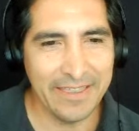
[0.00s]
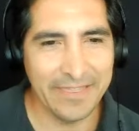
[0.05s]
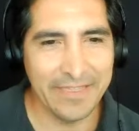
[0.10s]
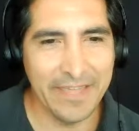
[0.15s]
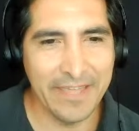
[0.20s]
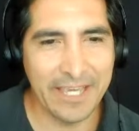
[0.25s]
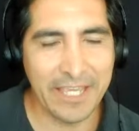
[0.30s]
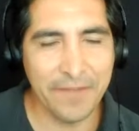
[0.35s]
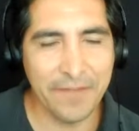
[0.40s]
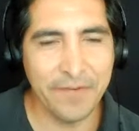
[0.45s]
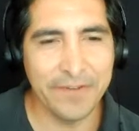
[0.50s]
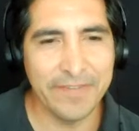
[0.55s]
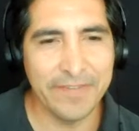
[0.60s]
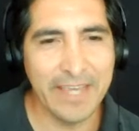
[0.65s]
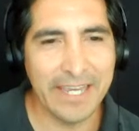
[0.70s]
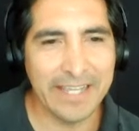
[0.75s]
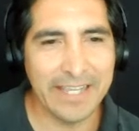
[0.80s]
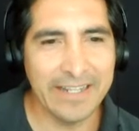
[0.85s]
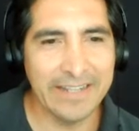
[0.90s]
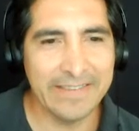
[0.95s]
thank you for
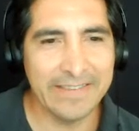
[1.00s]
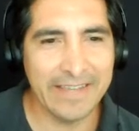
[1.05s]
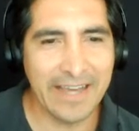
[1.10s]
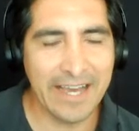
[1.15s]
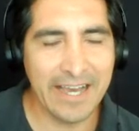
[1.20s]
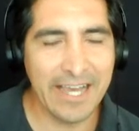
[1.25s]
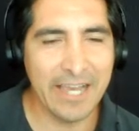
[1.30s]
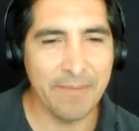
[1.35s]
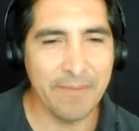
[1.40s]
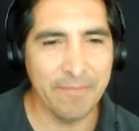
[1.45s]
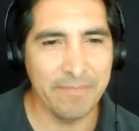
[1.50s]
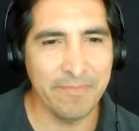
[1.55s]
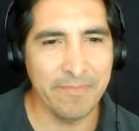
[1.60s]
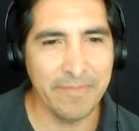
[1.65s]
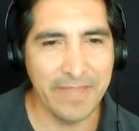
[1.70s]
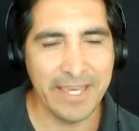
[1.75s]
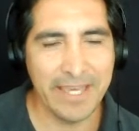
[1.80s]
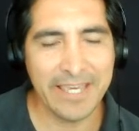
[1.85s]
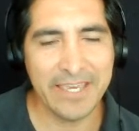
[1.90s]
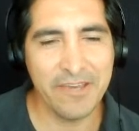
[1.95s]
taking the time.
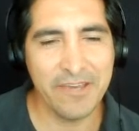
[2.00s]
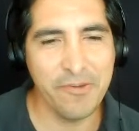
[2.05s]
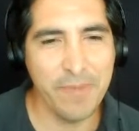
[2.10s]
Thank you,